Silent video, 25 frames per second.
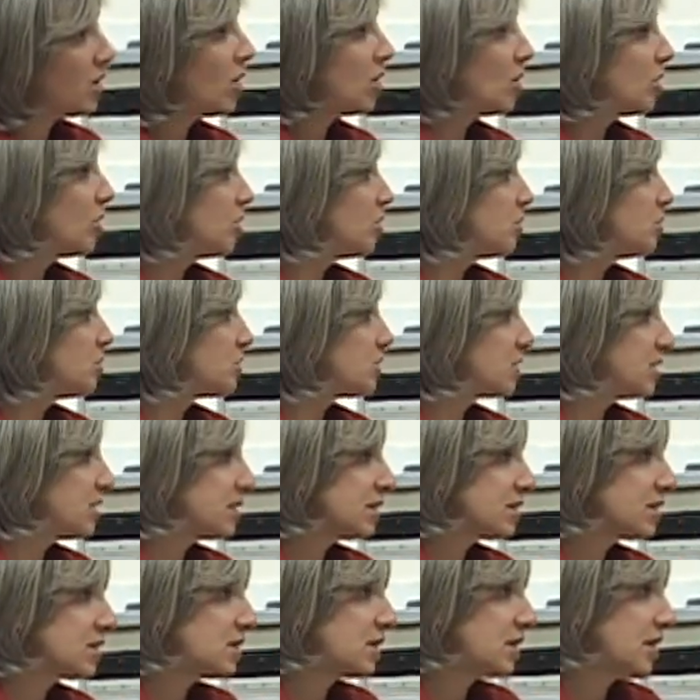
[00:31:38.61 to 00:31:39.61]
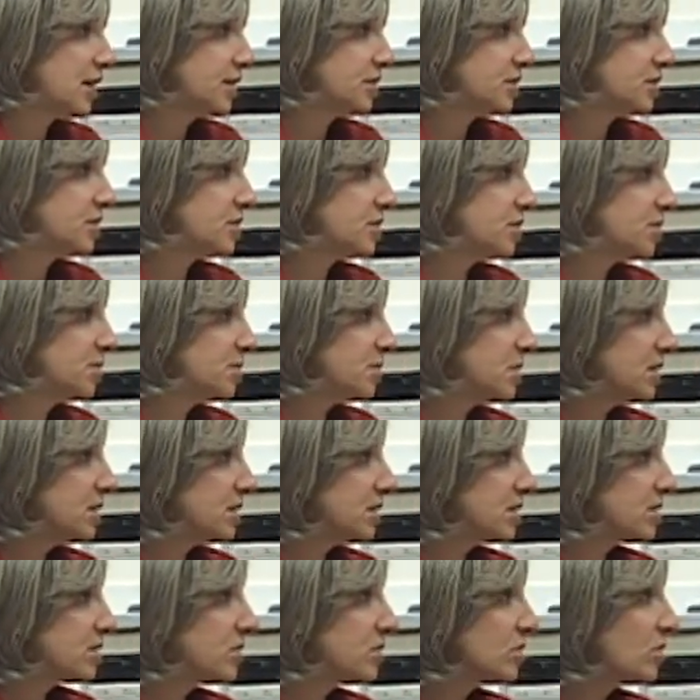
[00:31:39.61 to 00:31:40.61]
home or in the classroom,
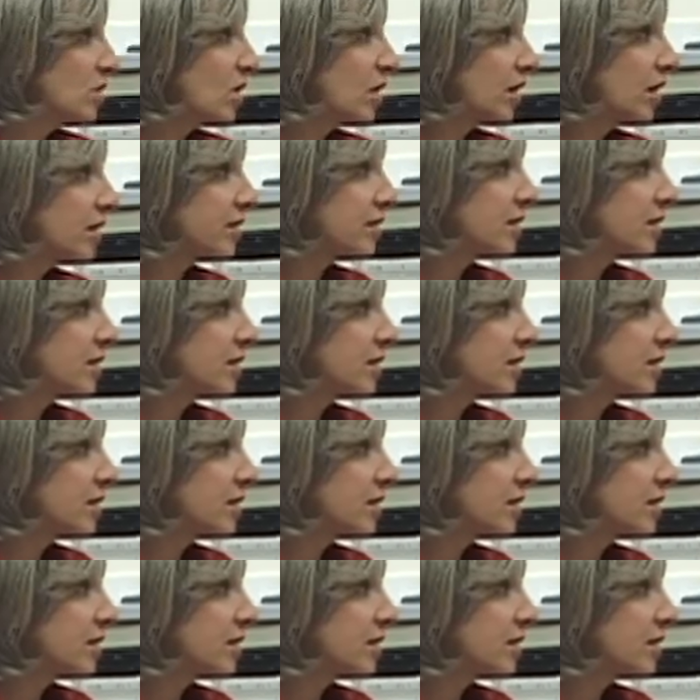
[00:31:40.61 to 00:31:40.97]
it's not the